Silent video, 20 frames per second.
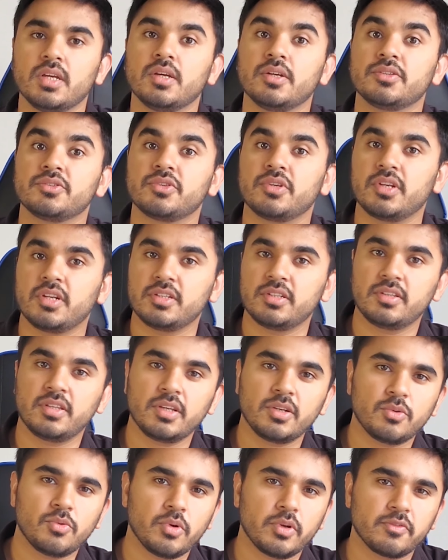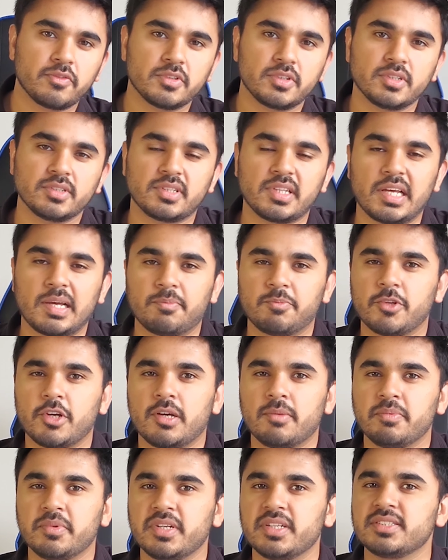So another thing going for this
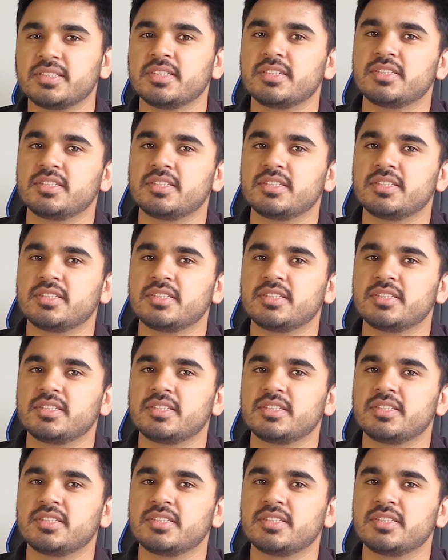laptop is its